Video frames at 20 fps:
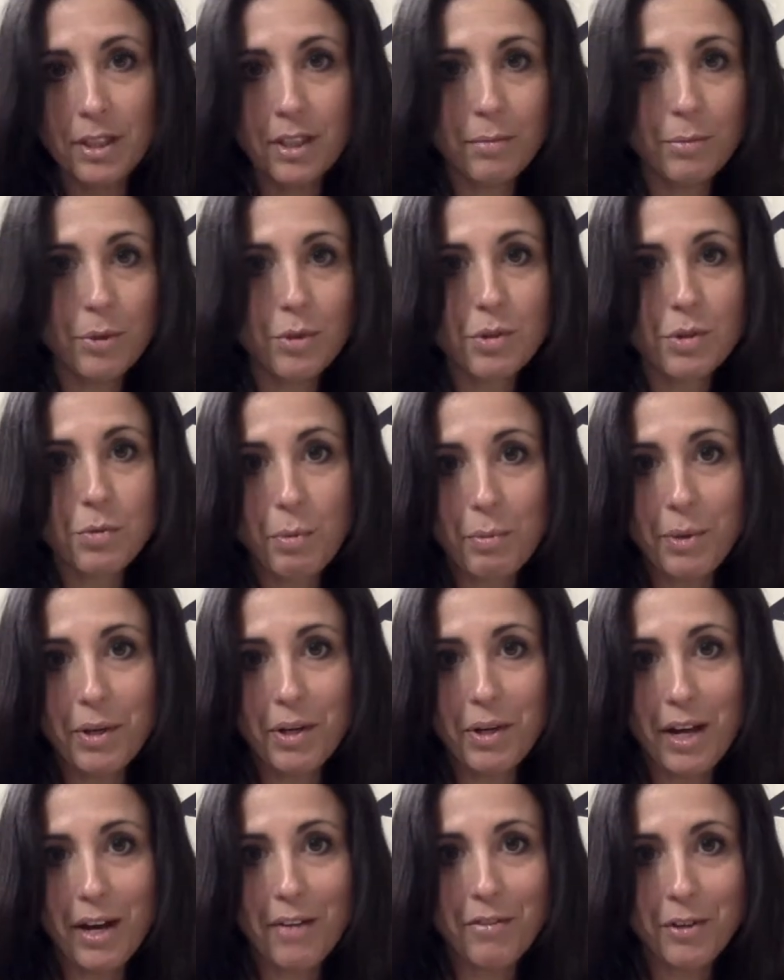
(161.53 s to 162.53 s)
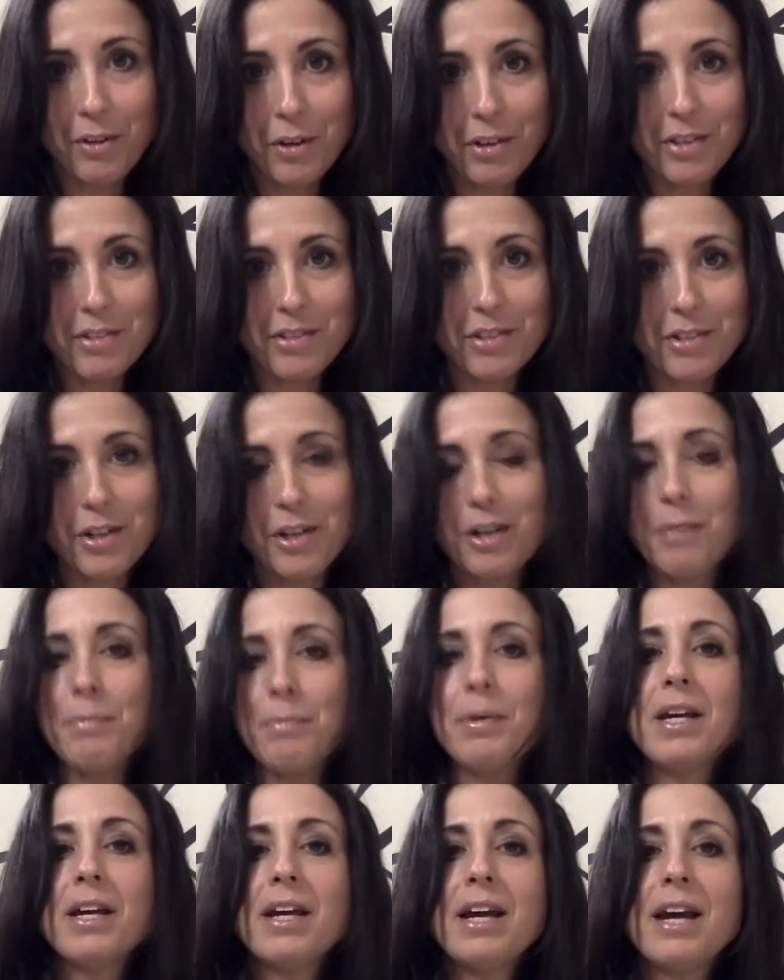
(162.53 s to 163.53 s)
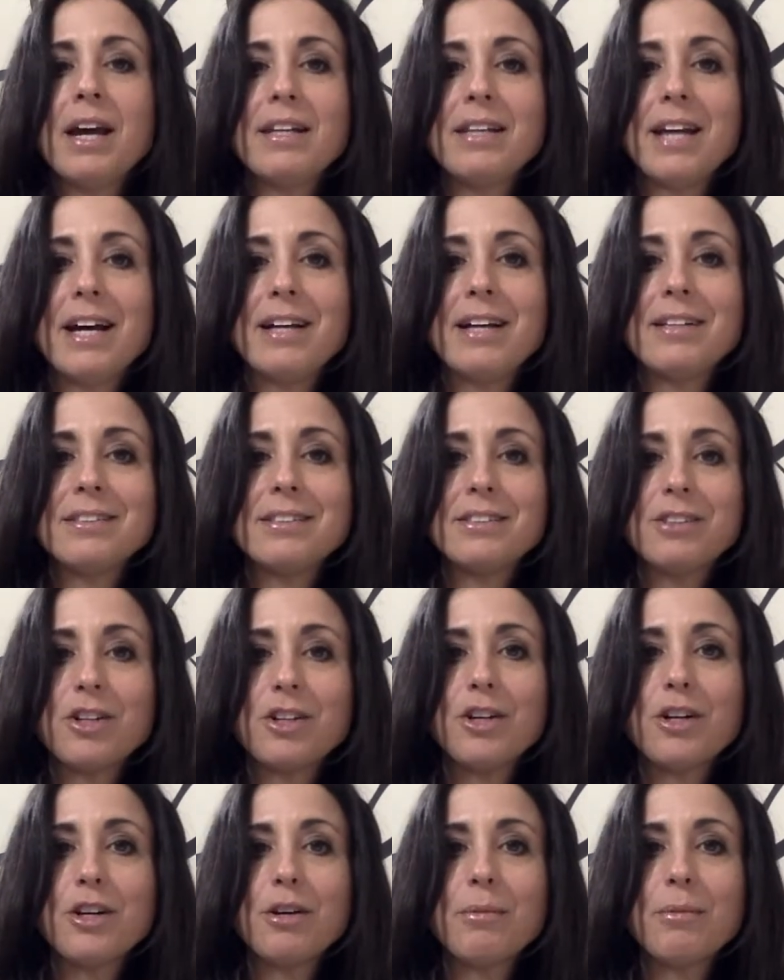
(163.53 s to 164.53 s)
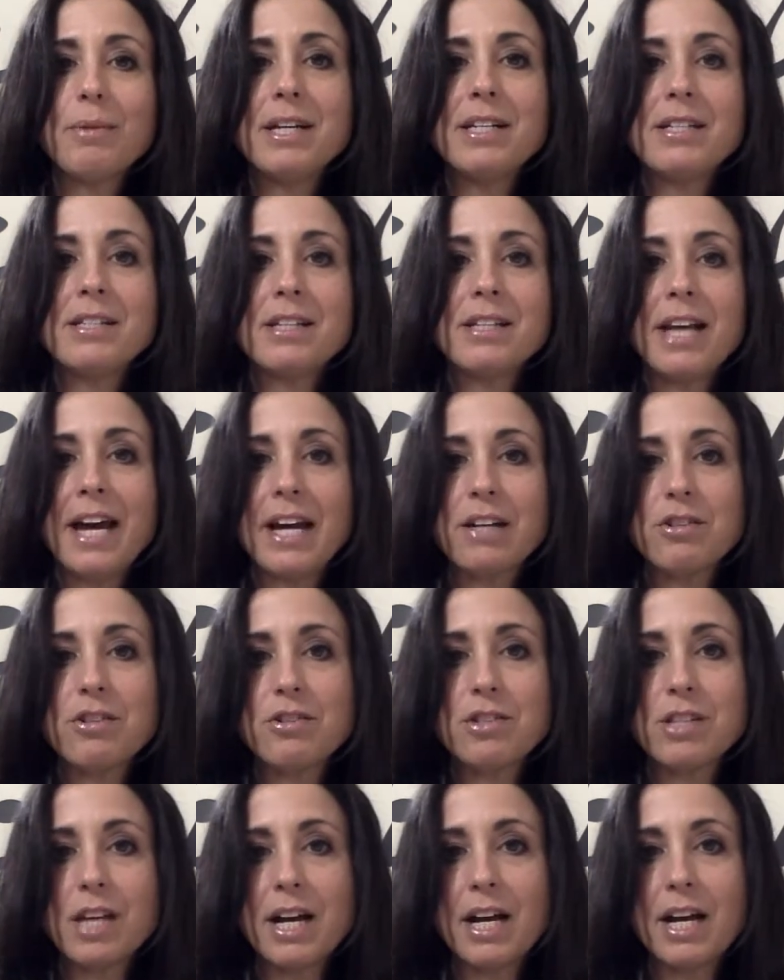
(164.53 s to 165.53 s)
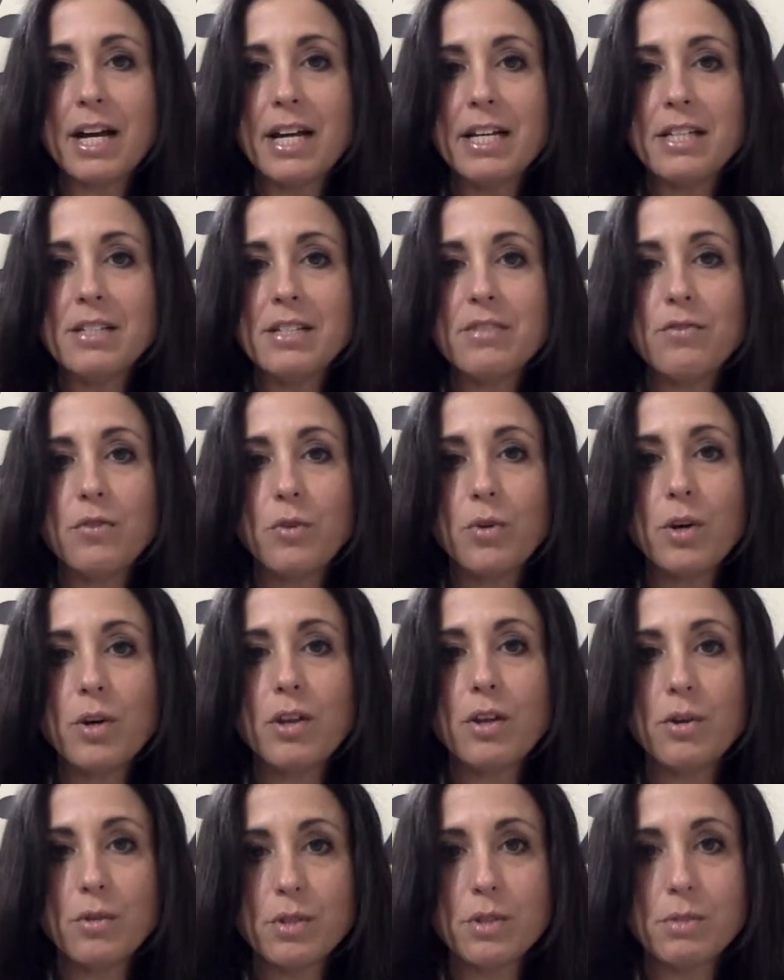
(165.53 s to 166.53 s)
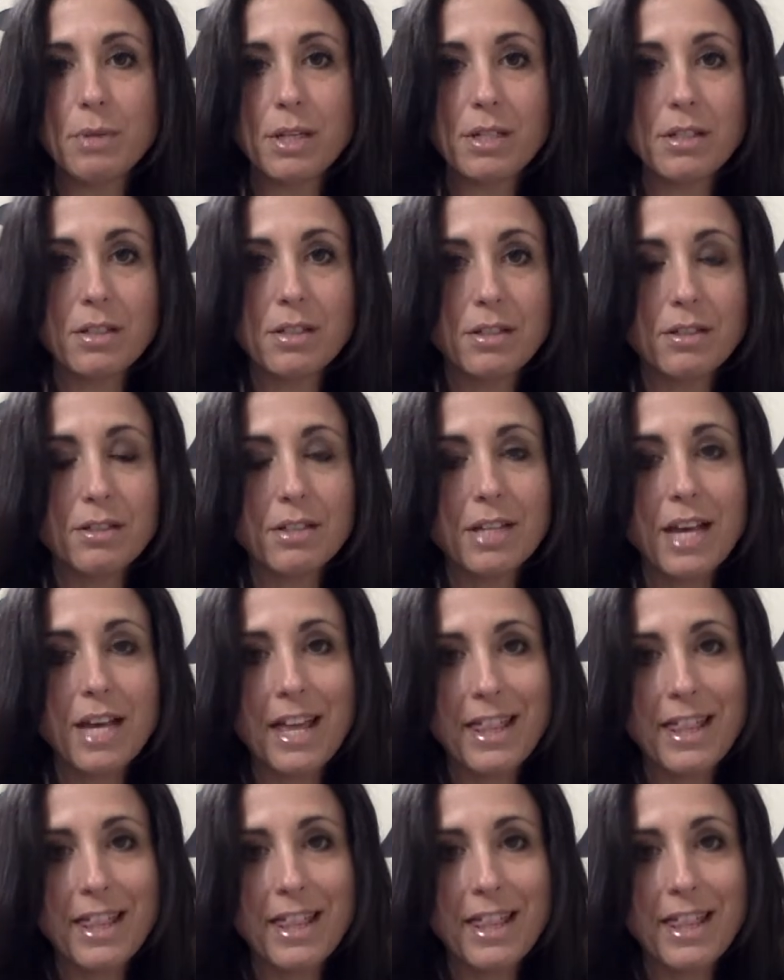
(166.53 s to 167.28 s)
Most women have heard this term, and that term is an exercise for those muscles